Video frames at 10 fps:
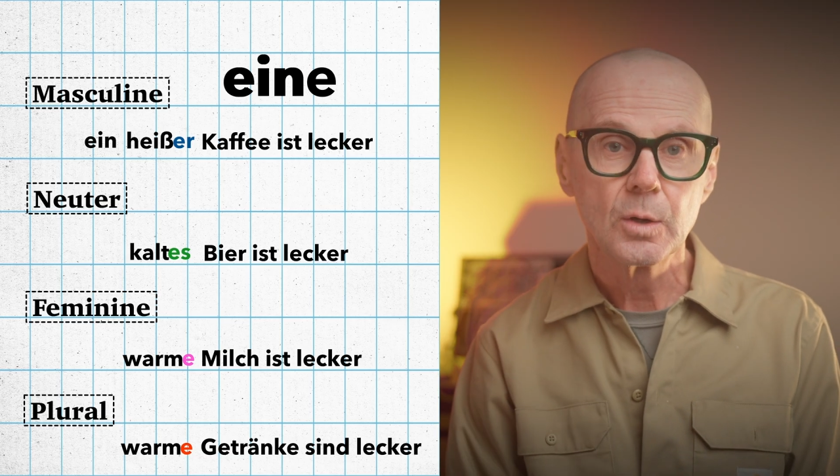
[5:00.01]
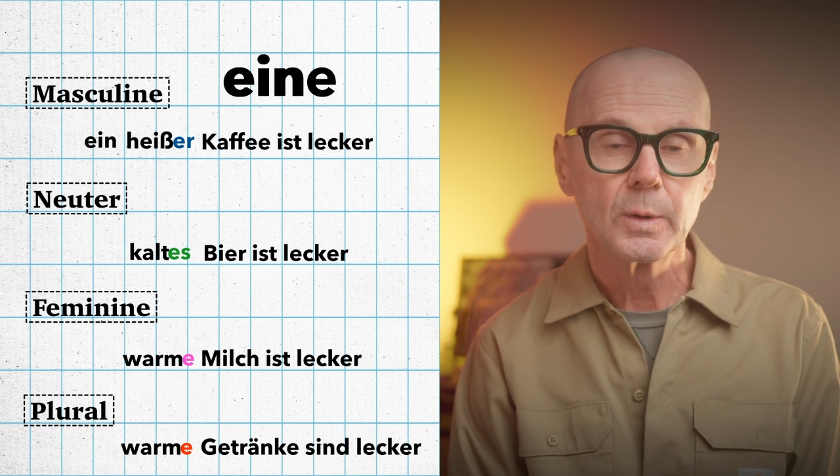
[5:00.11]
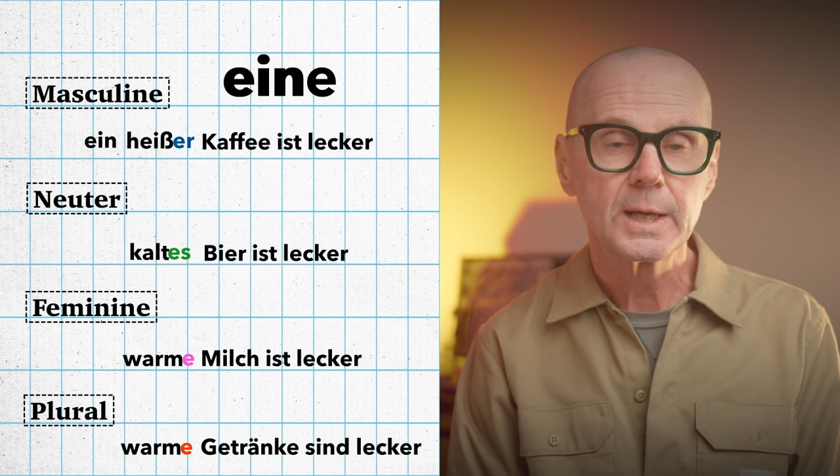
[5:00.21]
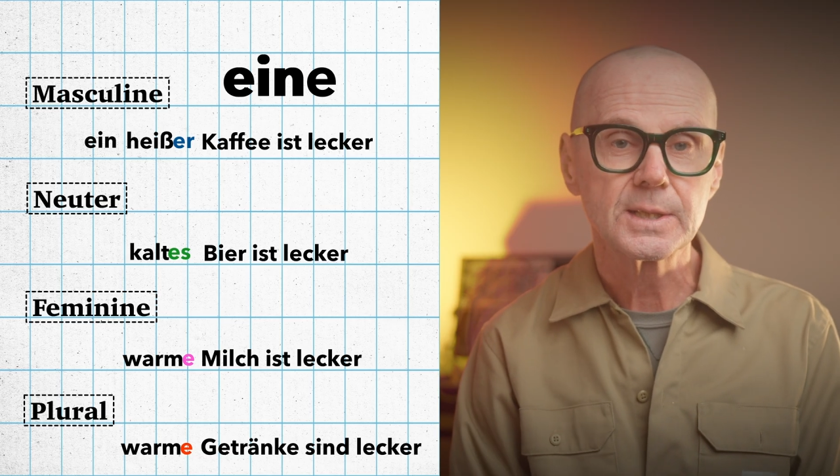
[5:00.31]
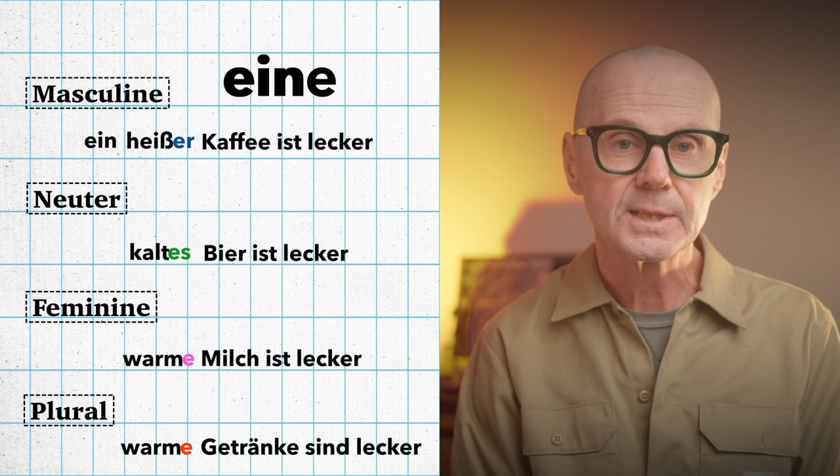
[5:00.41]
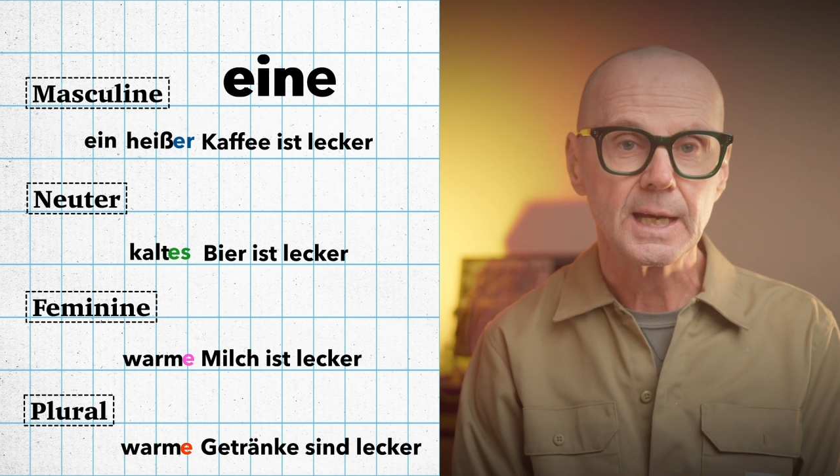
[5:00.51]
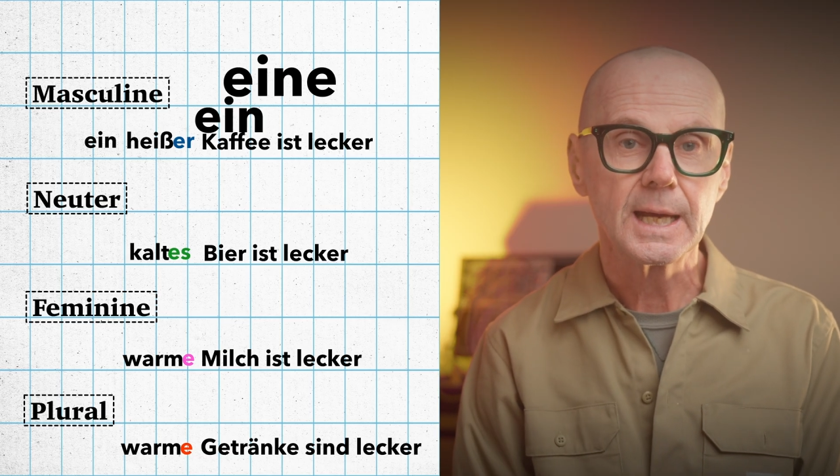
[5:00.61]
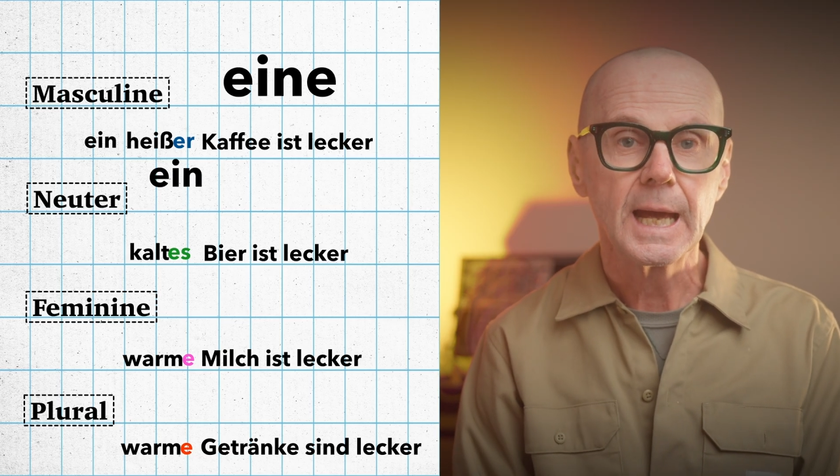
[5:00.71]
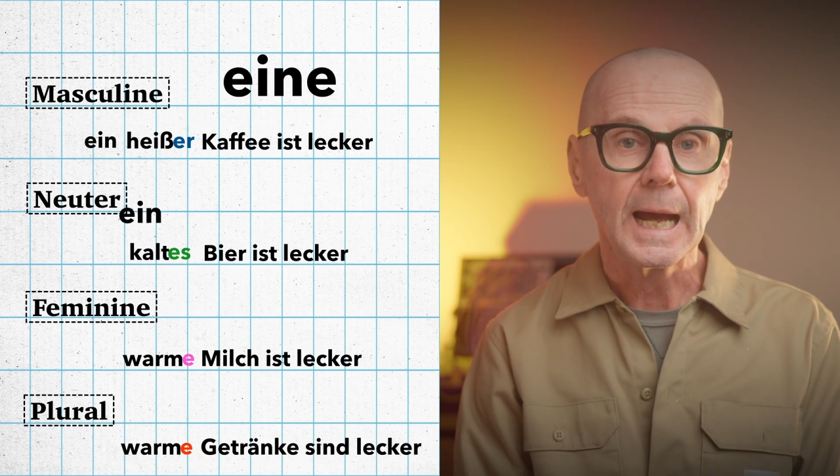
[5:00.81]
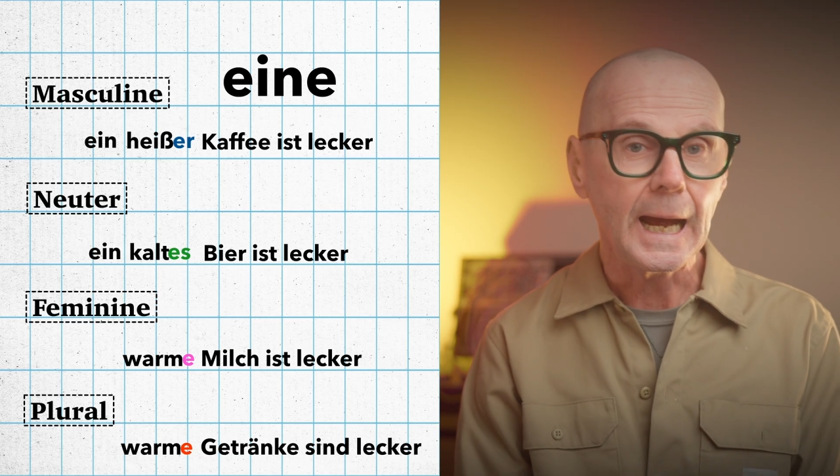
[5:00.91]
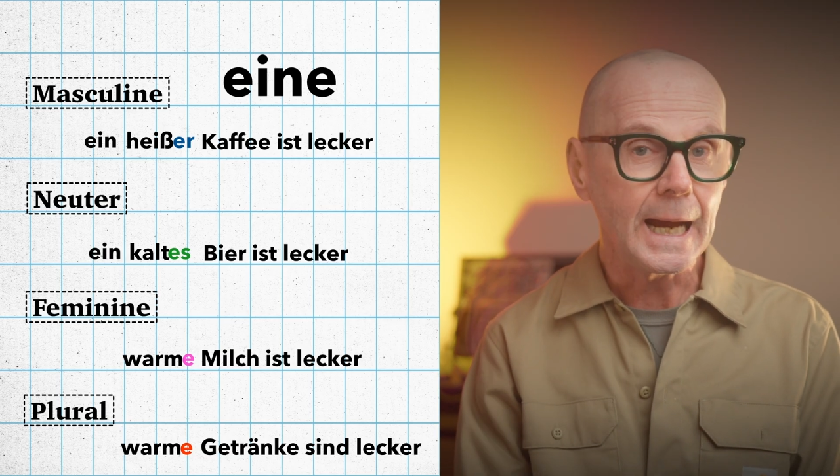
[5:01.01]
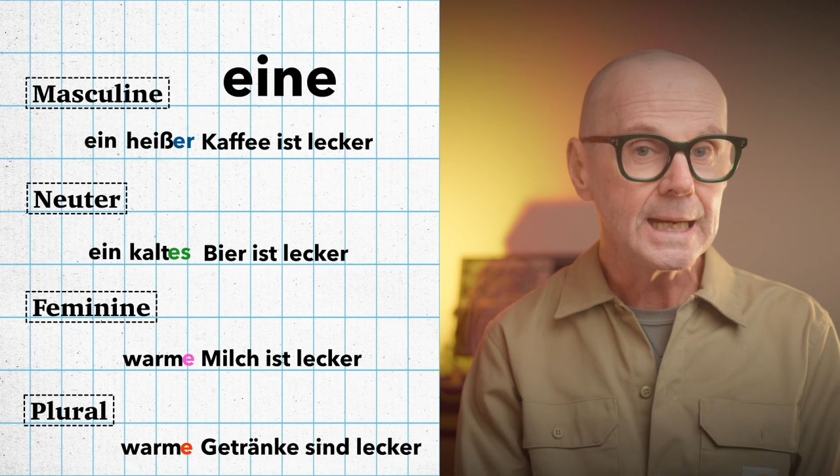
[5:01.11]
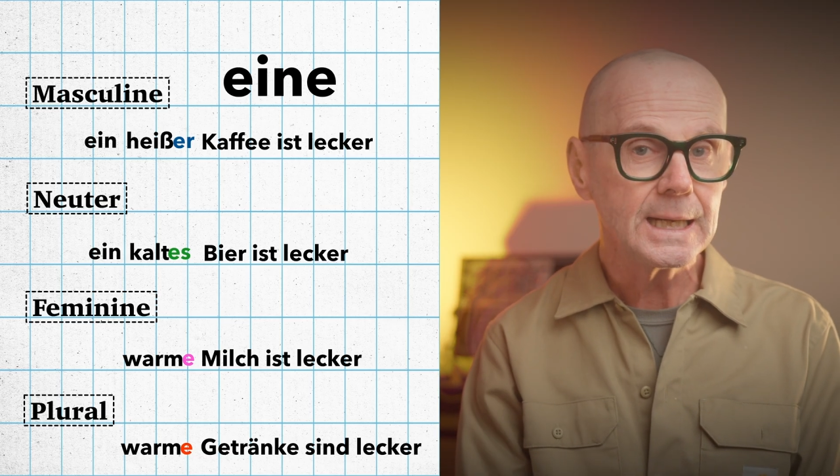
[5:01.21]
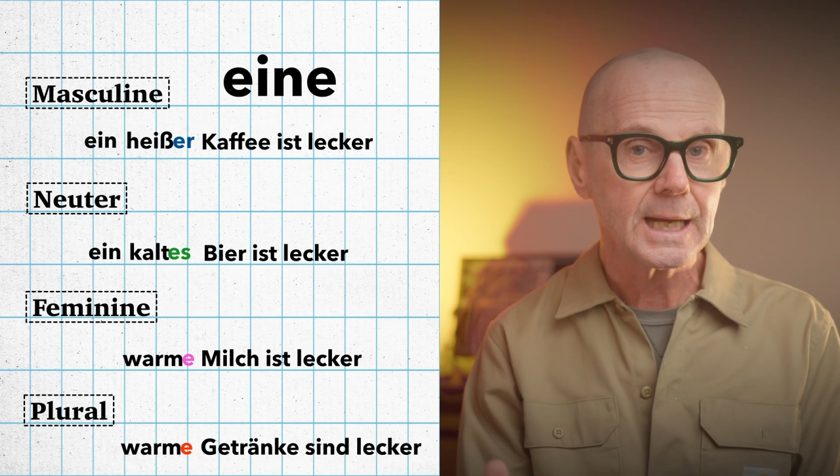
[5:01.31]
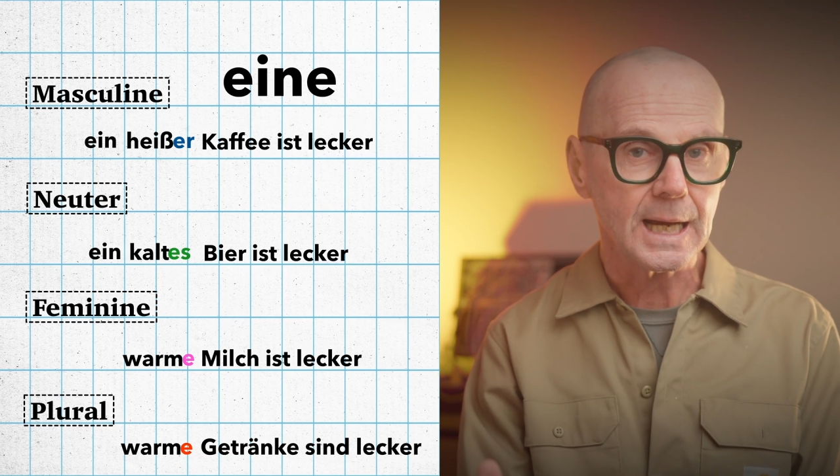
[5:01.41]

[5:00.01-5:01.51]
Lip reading: we can say ein